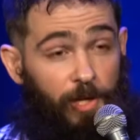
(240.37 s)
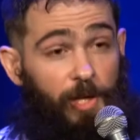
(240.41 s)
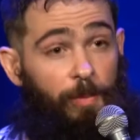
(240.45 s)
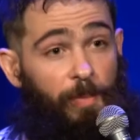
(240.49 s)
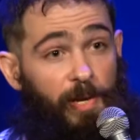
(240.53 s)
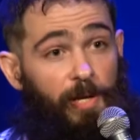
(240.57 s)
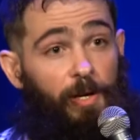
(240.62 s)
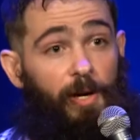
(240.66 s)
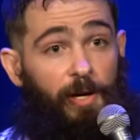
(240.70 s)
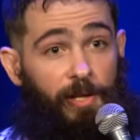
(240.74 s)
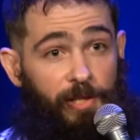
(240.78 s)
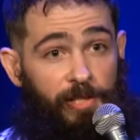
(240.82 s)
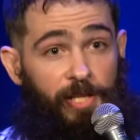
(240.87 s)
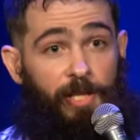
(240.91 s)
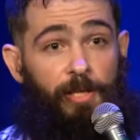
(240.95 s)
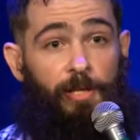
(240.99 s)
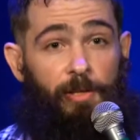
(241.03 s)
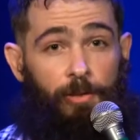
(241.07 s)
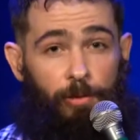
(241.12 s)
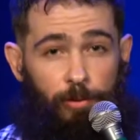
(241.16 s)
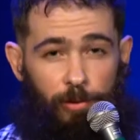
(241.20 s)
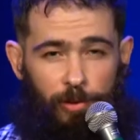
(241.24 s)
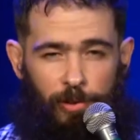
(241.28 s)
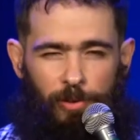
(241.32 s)
you meet on
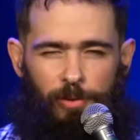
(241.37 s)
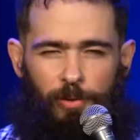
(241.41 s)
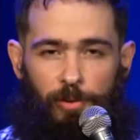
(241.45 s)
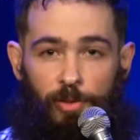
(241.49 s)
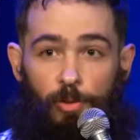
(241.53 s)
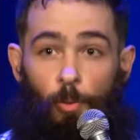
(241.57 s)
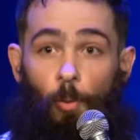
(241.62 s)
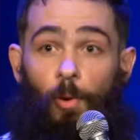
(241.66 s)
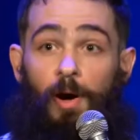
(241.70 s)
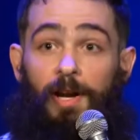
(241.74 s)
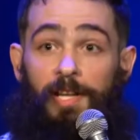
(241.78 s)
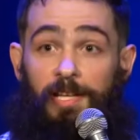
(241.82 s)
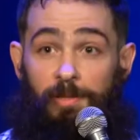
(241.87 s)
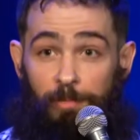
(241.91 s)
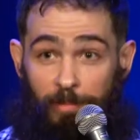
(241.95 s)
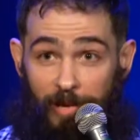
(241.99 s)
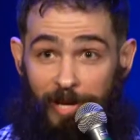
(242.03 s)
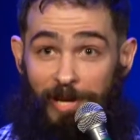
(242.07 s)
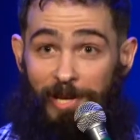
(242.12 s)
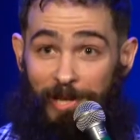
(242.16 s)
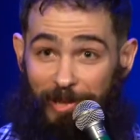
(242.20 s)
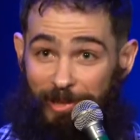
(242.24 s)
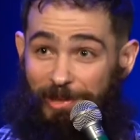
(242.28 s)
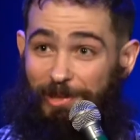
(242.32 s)
Tinder is 20
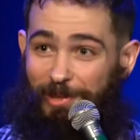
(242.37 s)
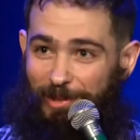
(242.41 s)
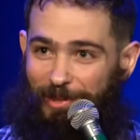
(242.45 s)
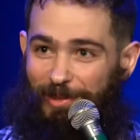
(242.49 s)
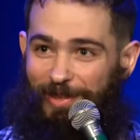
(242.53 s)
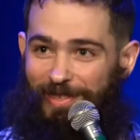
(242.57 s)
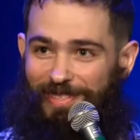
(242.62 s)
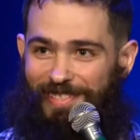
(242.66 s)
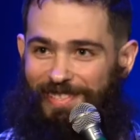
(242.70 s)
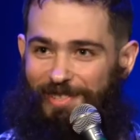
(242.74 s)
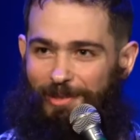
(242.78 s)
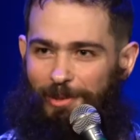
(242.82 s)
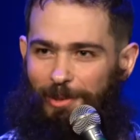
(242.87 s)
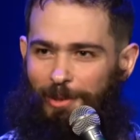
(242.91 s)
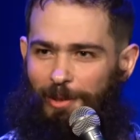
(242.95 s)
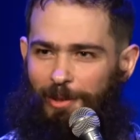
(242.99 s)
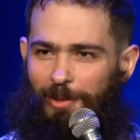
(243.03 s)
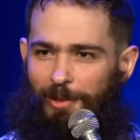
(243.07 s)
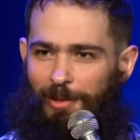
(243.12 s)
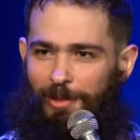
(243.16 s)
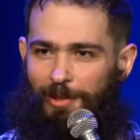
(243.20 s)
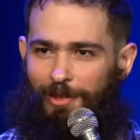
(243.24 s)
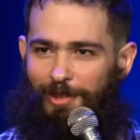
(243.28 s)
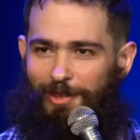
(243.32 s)
minutes.
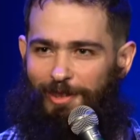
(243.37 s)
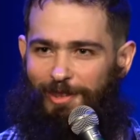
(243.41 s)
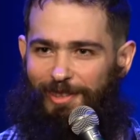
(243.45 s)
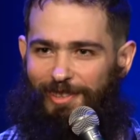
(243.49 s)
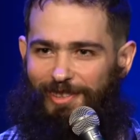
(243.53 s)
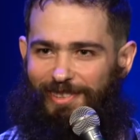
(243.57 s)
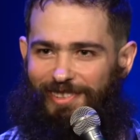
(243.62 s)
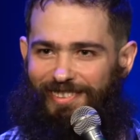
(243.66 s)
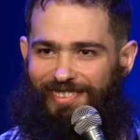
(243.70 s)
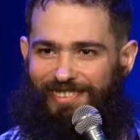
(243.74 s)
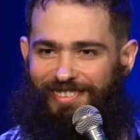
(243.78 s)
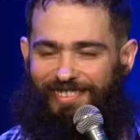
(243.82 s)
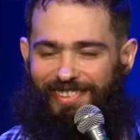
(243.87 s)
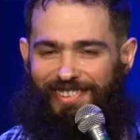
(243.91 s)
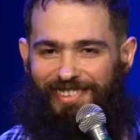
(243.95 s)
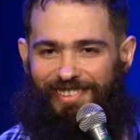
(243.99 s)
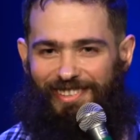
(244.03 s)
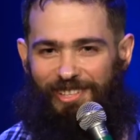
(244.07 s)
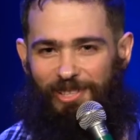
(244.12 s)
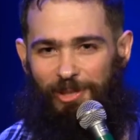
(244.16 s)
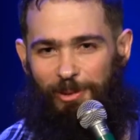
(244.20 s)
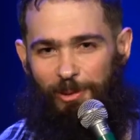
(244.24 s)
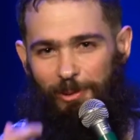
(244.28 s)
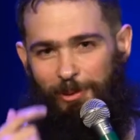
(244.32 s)

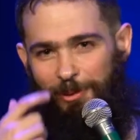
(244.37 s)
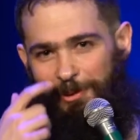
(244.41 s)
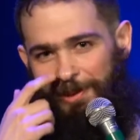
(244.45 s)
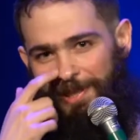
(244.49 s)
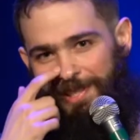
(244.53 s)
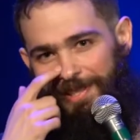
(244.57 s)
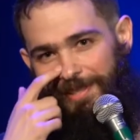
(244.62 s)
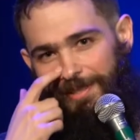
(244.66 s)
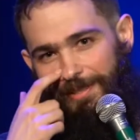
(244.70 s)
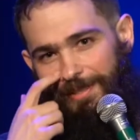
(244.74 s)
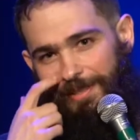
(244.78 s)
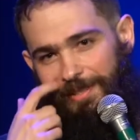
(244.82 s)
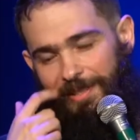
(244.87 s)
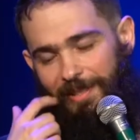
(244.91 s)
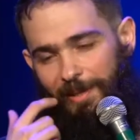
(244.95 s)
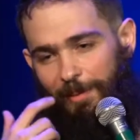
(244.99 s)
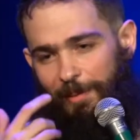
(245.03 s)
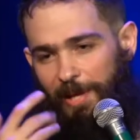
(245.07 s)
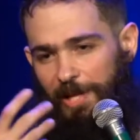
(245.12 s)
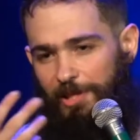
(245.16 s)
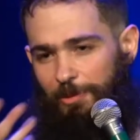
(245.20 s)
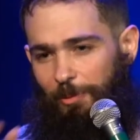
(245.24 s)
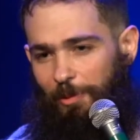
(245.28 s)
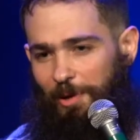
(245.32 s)
Really, truly.
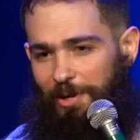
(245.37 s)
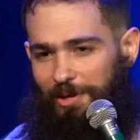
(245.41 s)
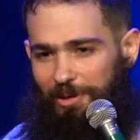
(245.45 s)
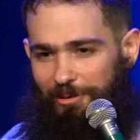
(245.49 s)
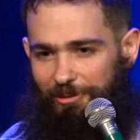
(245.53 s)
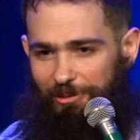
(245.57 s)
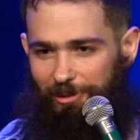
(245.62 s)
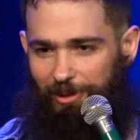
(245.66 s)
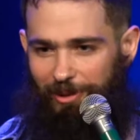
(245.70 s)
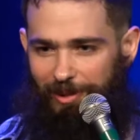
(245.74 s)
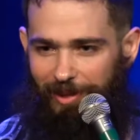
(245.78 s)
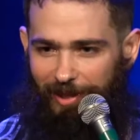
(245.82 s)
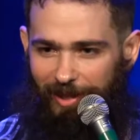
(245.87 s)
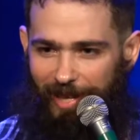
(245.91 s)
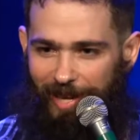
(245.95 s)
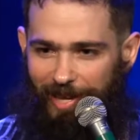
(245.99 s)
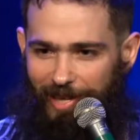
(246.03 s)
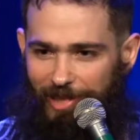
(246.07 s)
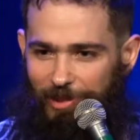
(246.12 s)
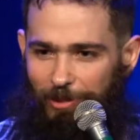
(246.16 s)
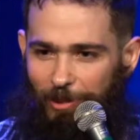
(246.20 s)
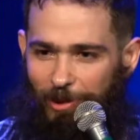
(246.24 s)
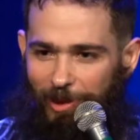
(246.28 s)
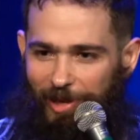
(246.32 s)
That's wonderful.
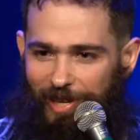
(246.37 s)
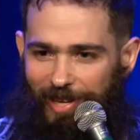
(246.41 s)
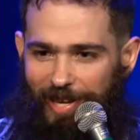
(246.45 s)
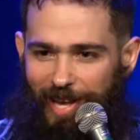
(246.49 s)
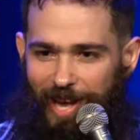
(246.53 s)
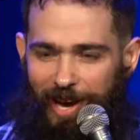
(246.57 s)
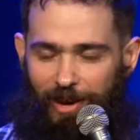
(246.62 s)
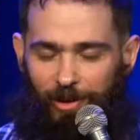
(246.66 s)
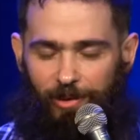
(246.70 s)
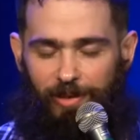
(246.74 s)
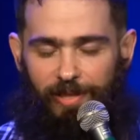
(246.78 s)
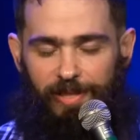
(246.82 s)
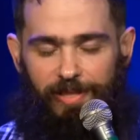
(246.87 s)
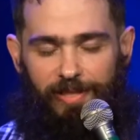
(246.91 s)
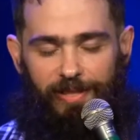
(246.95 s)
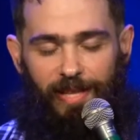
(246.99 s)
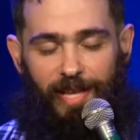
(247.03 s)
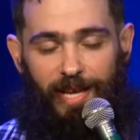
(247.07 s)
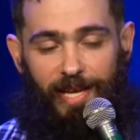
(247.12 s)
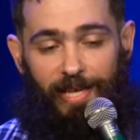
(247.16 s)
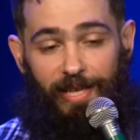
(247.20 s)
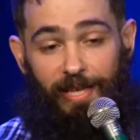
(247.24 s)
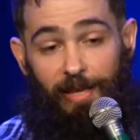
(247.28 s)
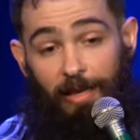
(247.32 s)
Glad it's working out because,
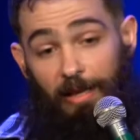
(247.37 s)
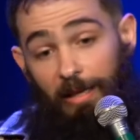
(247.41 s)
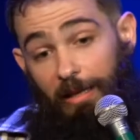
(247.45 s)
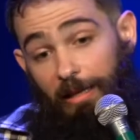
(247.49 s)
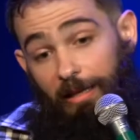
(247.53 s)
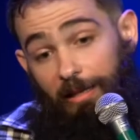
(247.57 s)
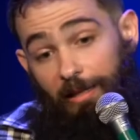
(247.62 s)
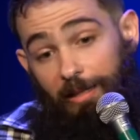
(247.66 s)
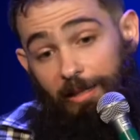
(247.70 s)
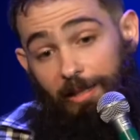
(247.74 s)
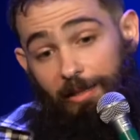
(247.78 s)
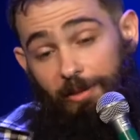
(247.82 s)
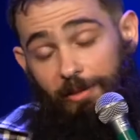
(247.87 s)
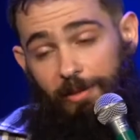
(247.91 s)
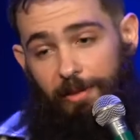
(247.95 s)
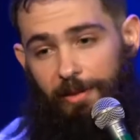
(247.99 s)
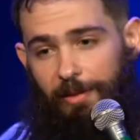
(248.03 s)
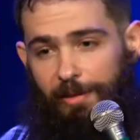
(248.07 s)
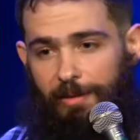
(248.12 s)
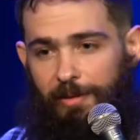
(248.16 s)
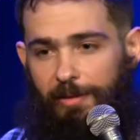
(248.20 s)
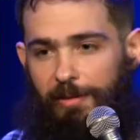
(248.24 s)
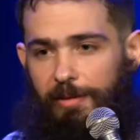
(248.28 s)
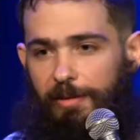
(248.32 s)
like,
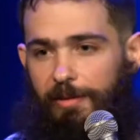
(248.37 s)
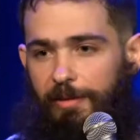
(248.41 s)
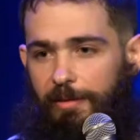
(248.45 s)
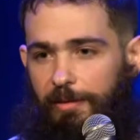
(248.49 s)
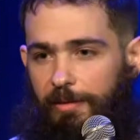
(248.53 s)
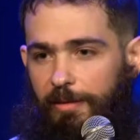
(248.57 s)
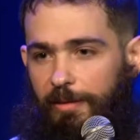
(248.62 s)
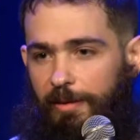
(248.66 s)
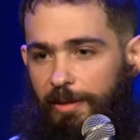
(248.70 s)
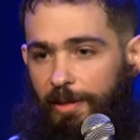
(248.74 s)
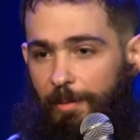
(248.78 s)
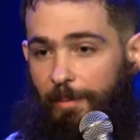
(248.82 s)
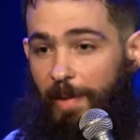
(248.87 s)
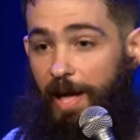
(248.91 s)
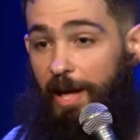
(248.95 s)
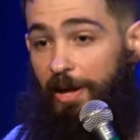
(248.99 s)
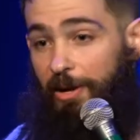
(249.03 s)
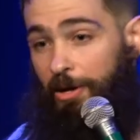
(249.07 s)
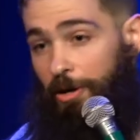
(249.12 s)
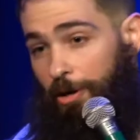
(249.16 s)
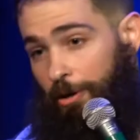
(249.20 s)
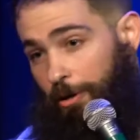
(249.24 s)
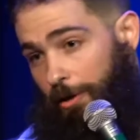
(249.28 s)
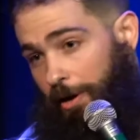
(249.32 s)
dude, you
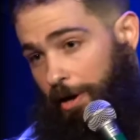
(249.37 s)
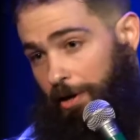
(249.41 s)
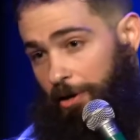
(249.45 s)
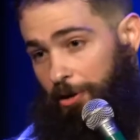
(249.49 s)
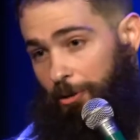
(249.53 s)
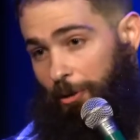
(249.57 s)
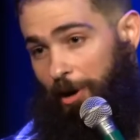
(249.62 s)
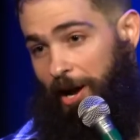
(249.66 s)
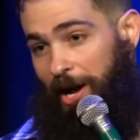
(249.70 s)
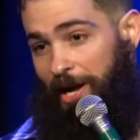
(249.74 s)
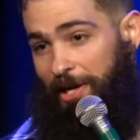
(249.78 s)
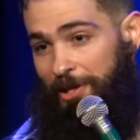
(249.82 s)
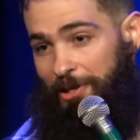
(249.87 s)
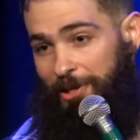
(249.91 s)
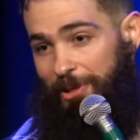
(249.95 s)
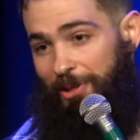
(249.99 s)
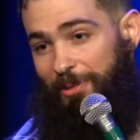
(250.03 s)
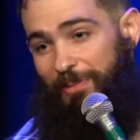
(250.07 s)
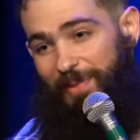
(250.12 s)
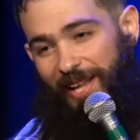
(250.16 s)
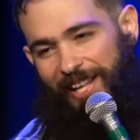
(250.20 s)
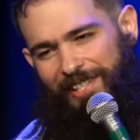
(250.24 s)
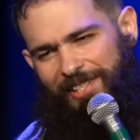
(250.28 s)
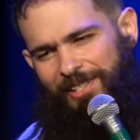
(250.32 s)
met her on
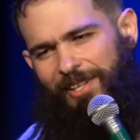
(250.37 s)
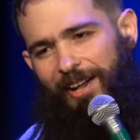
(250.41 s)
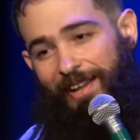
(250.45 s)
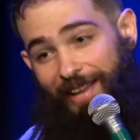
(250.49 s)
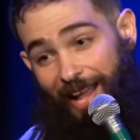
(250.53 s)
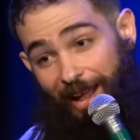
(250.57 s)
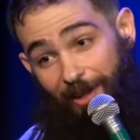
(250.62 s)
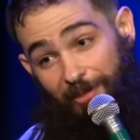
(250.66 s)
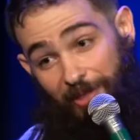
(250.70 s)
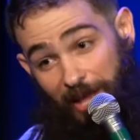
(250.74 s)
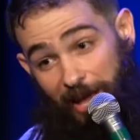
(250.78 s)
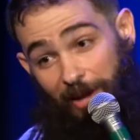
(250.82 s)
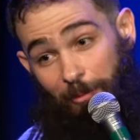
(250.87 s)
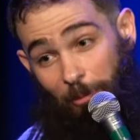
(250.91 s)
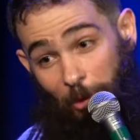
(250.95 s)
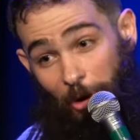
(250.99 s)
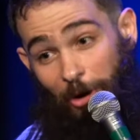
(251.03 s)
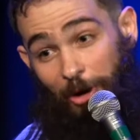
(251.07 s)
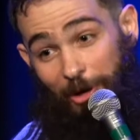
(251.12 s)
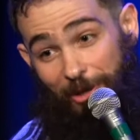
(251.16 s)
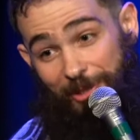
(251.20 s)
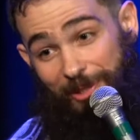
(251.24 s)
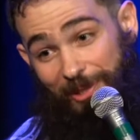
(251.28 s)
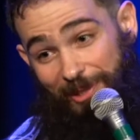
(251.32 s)
Grindr? That's not how that
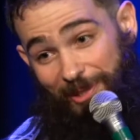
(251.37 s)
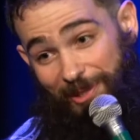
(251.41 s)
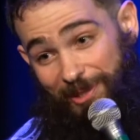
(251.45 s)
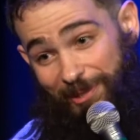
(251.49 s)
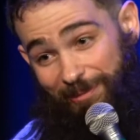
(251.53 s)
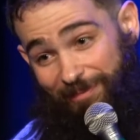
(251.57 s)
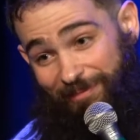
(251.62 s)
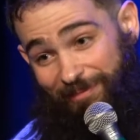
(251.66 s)
works.